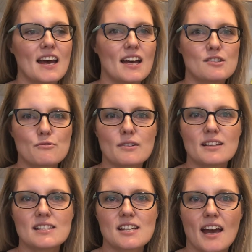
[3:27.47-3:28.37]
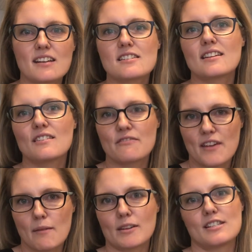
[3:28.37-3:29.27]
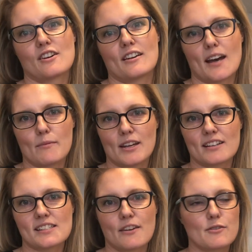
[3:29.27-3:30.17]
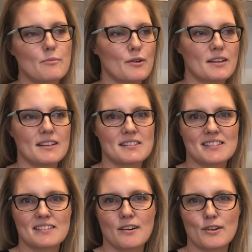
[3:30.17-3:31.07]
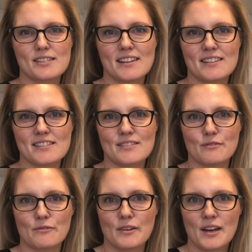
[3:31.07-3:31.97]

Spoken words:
It's really changing the family dynamics. Everybody has got a sense of,